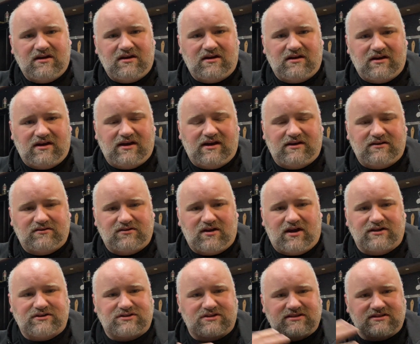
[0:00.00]

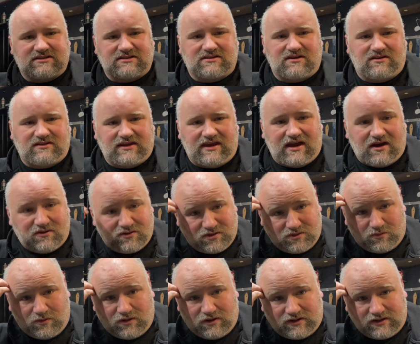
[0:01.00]
not just on the
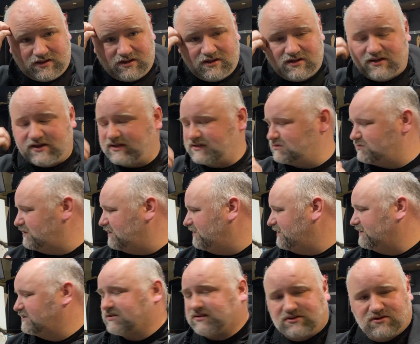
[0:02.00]
outer work, as we
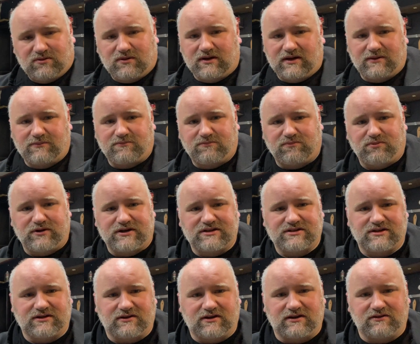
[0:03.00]
like to
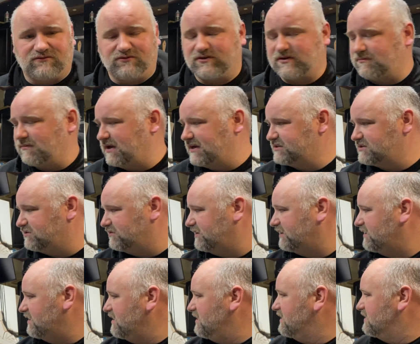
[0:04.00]
preach in Freemasonry.
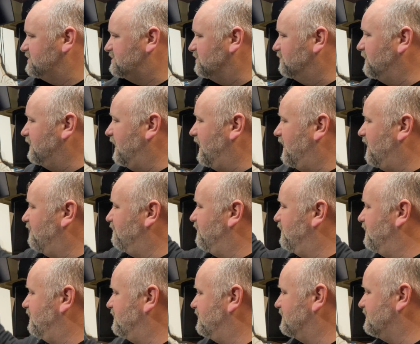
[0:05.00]
So we
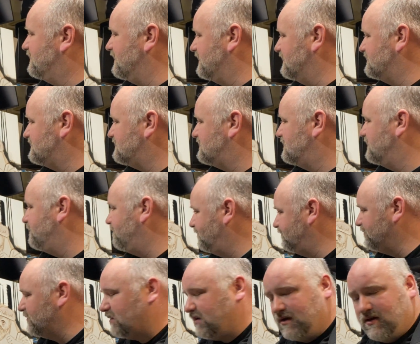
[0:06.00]
have this
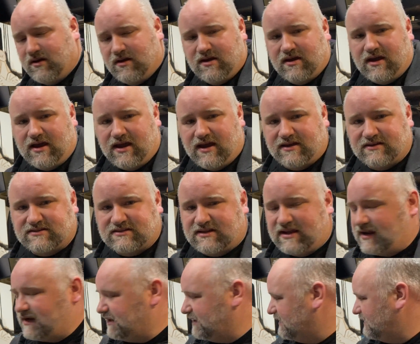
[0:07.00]

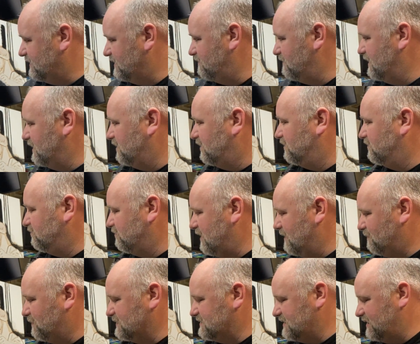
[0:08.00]
standing in the middle,
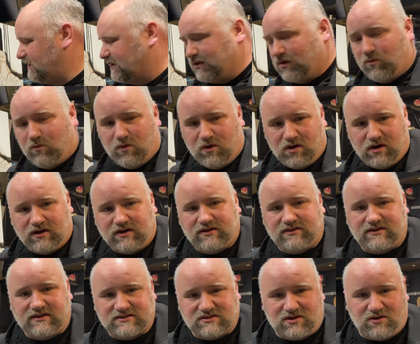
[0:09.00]
representing the work
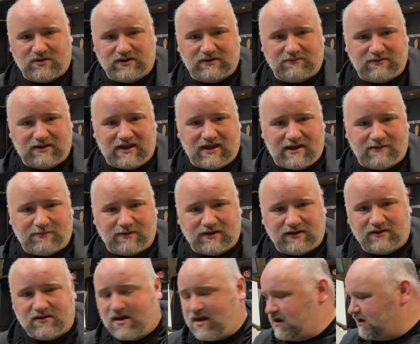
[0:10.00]
that's going to be
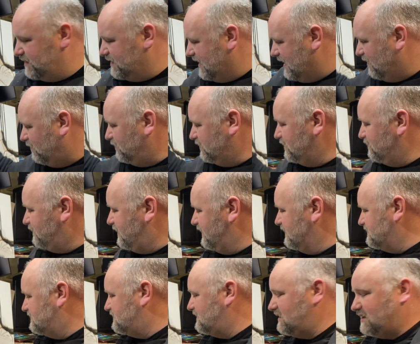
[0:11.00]
happening. Now, you
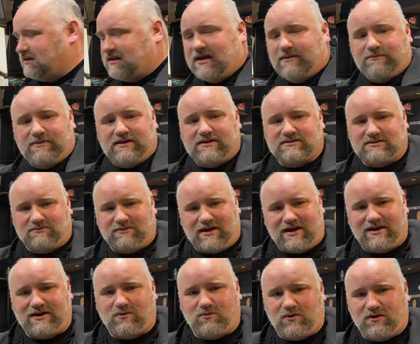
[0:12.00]
can't see it yet because I'm
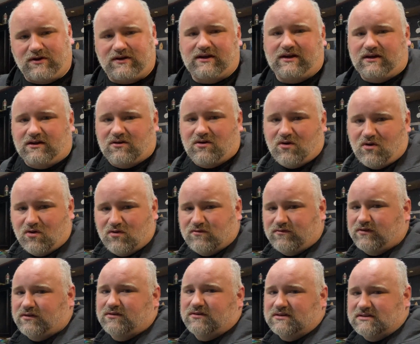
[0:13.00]
kind of working
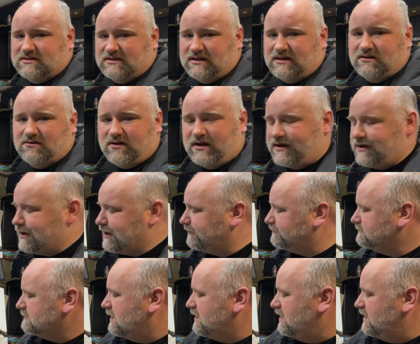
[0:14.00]
over the scene right now,